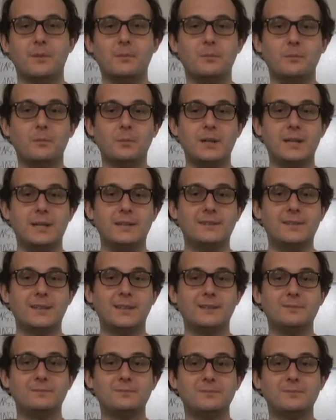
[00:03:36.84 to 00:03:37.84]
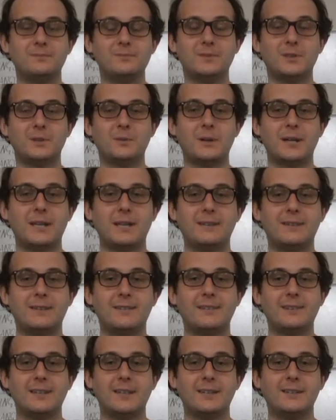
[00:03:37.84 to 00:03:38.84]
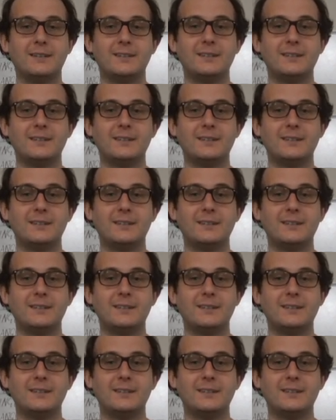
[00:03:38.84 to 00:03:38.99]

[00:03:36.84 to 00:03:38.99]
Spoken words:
We need to wait and see.